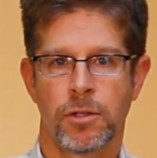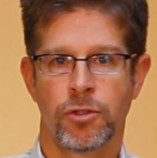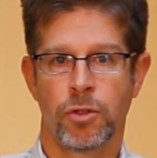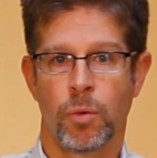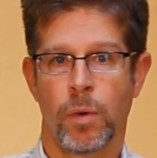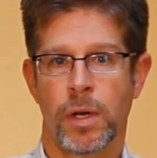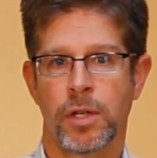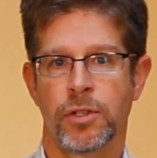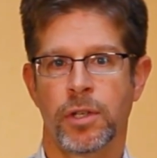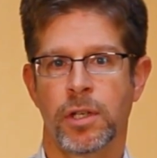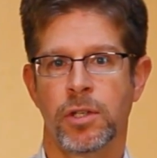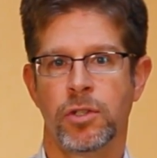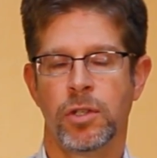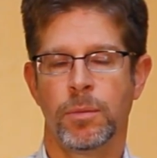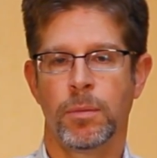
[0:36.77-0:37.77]
So what is a
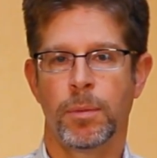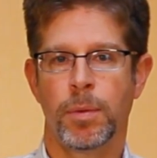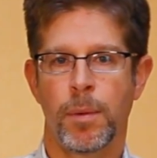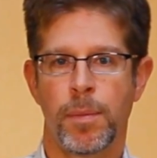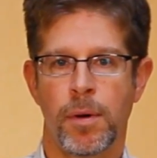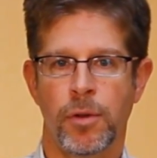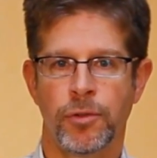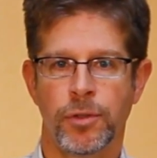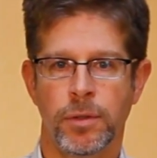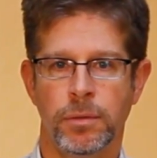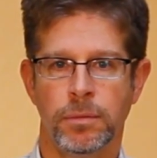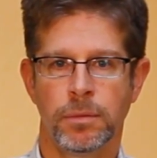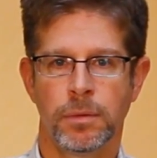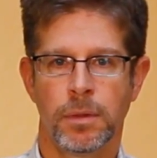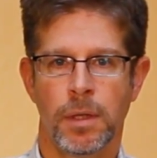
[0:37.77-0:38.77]
consumer
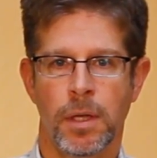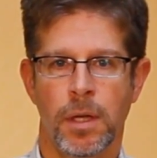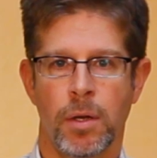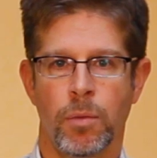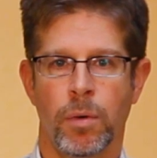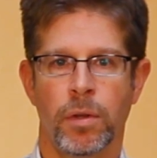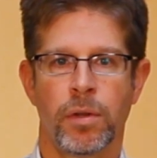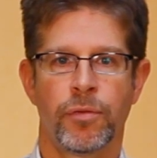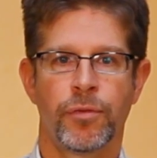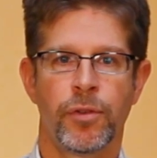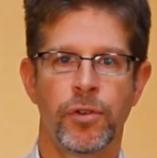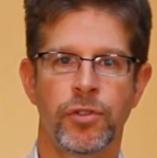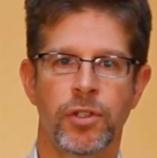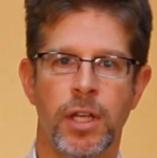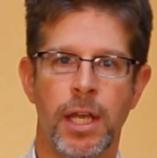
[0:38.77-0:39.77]
proposal? Well, the
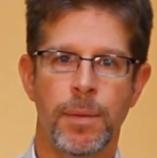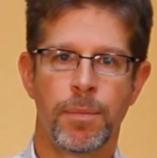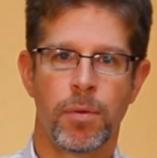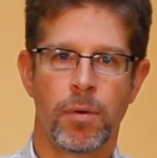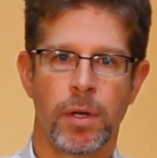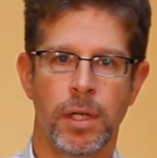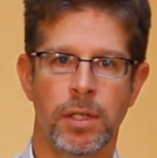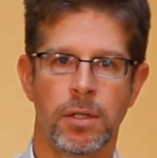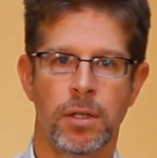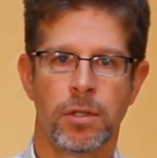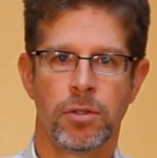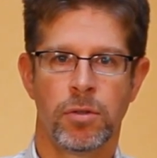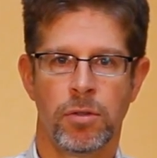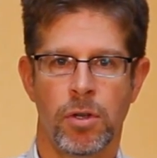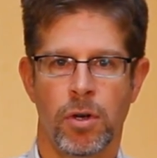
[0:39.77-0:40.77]
first key point
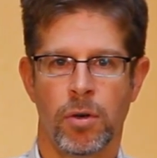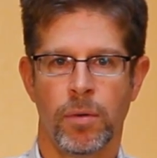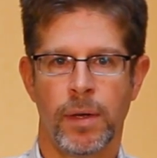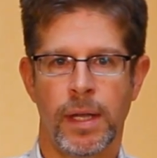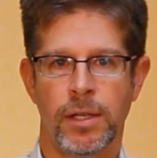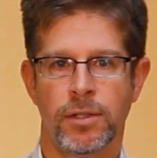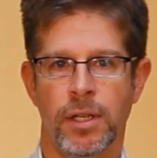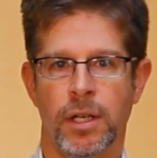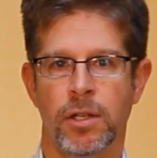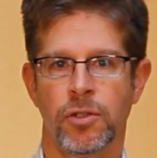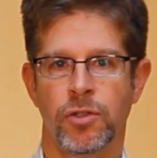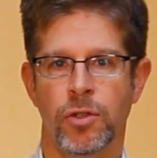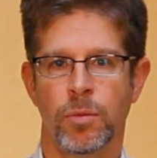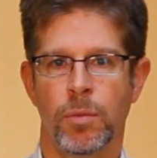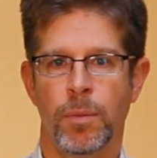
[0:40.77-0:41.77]
to know is that
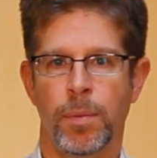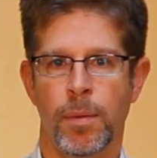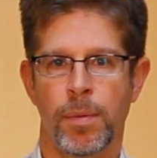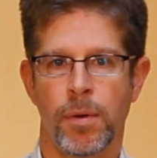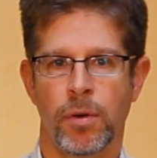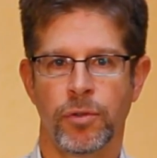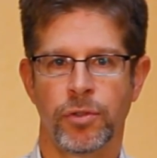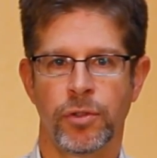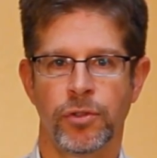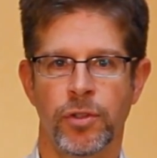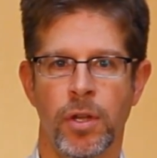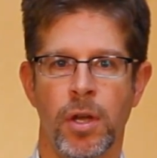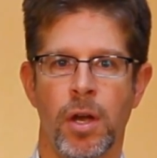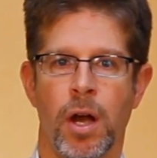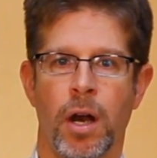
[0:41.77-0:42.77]
consumer
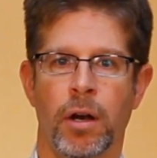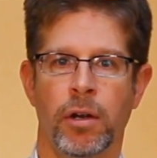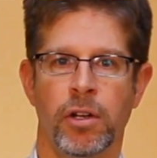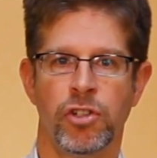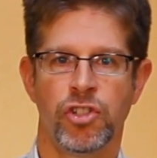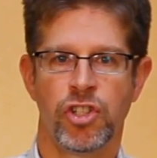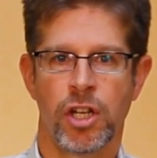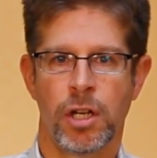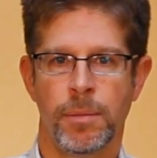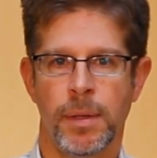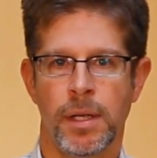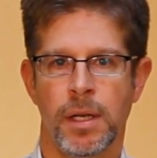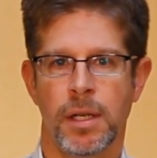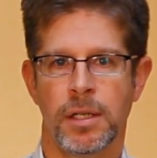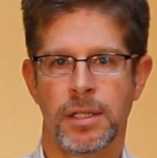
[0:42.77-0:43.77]
proposals are a
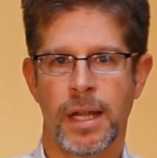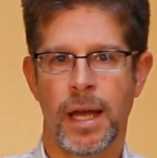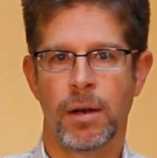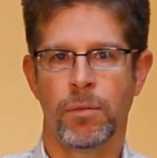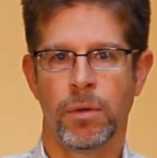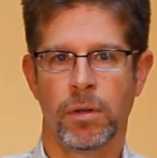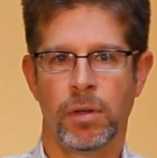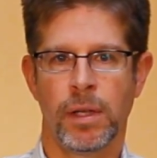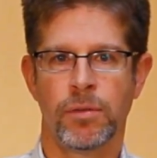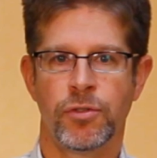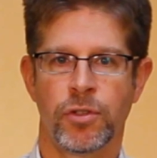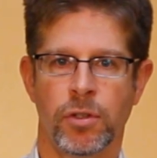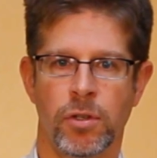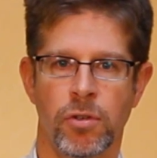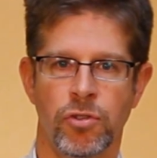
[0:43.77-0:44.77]
legitimate debt relief
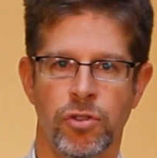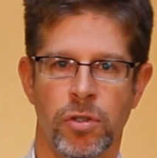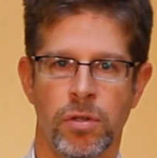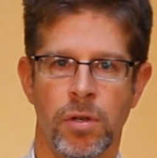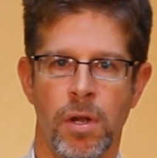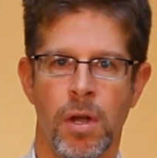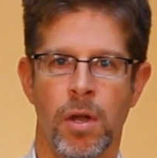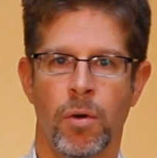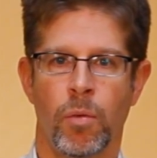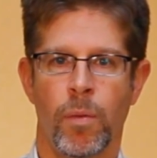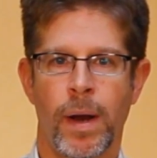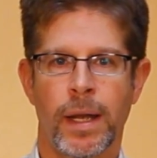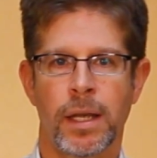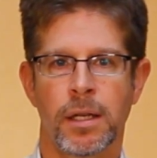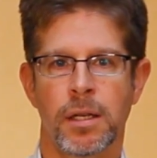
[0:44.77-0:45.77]
solution
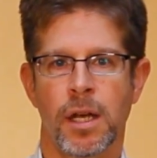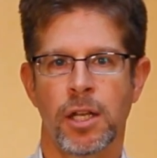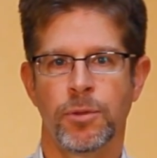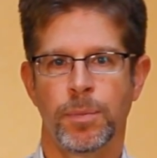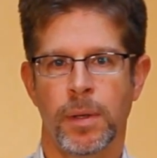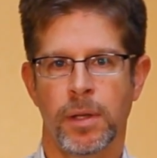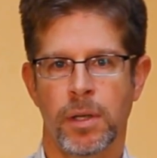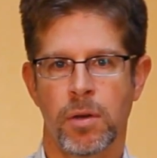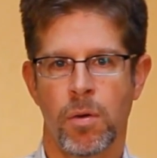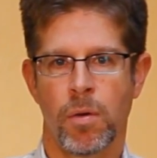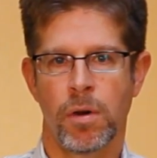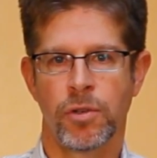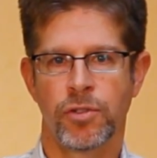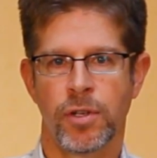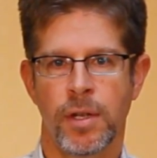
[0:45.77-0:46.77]
recognized by the
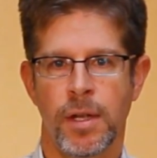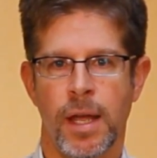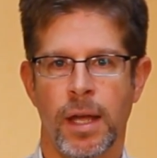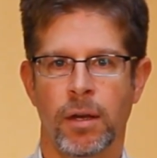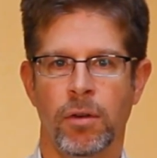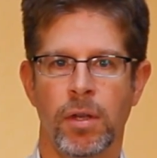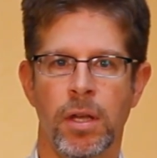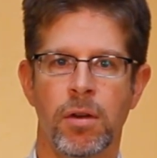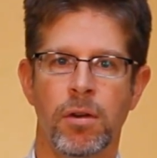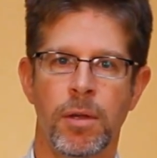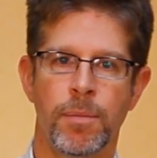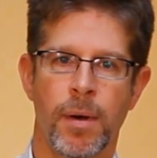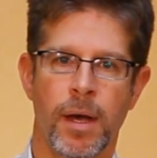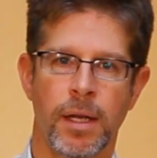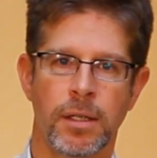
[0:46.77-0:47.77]
courts and
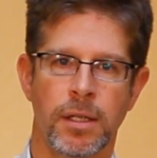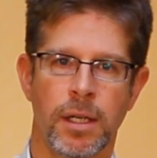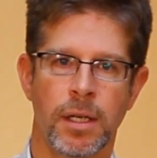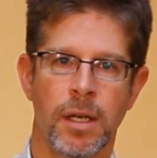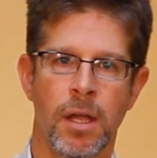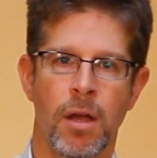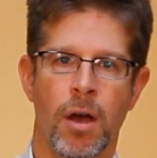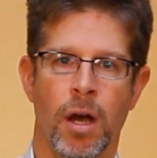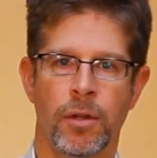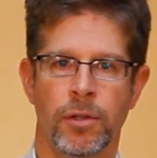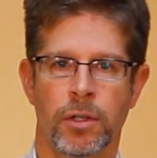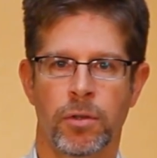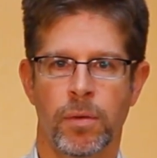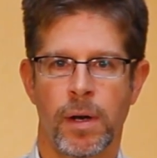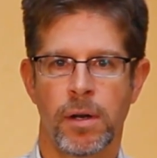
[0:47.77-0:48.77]
legally binding on
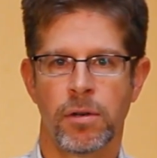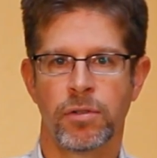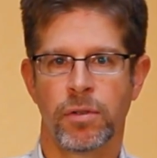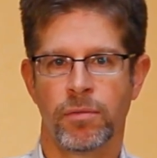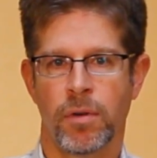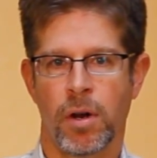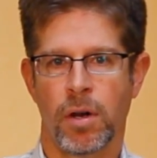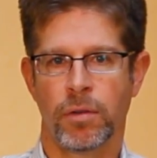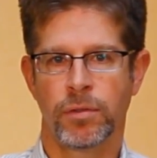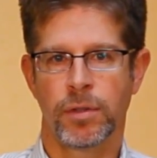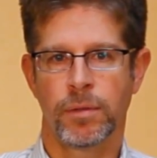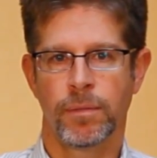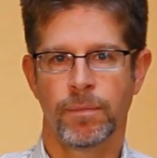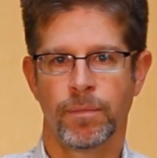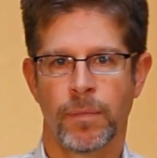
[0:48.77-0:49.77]
the creditors involved.